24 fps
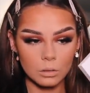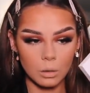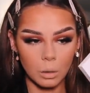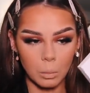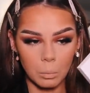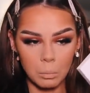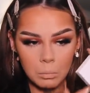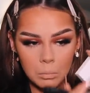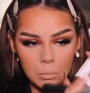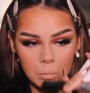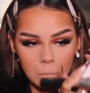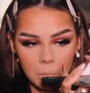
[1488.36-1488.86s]

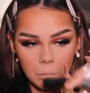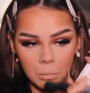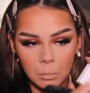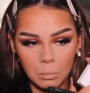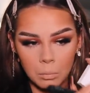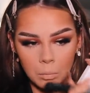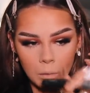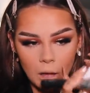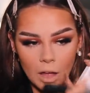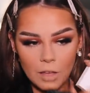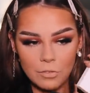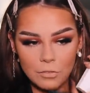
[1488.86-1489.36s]

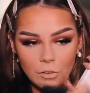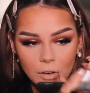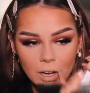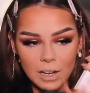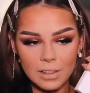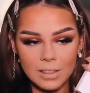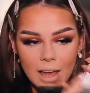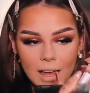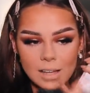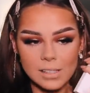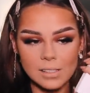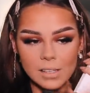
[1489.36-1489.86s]
I feel
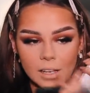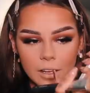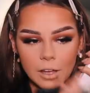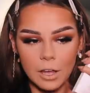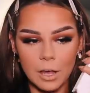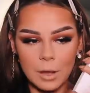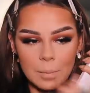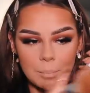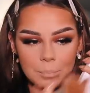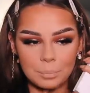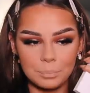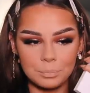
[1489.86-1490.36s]
like that is like
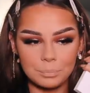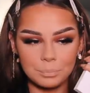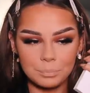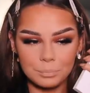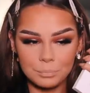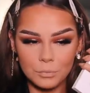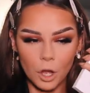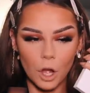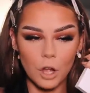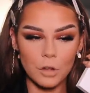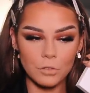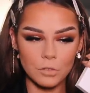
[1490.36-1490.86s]
a
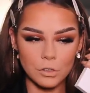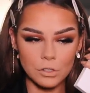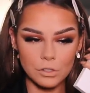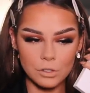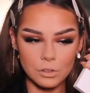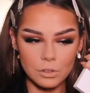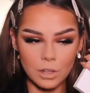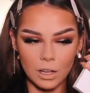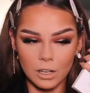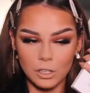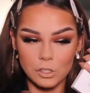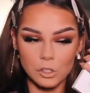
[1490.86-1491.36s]

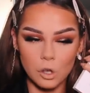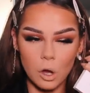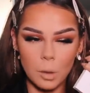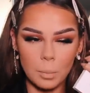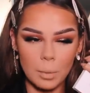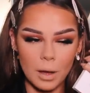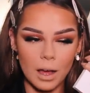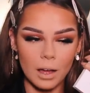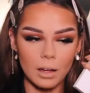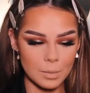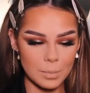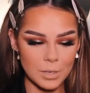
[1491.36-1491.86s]

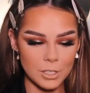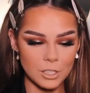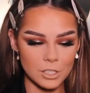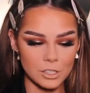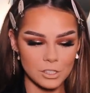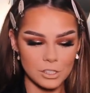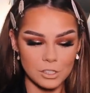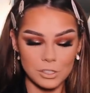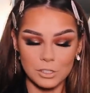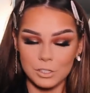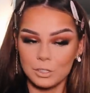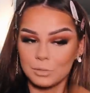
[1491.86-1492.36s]
topper. Let me
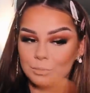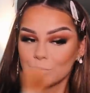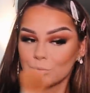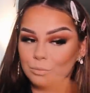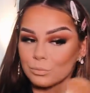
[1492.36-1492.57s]
just,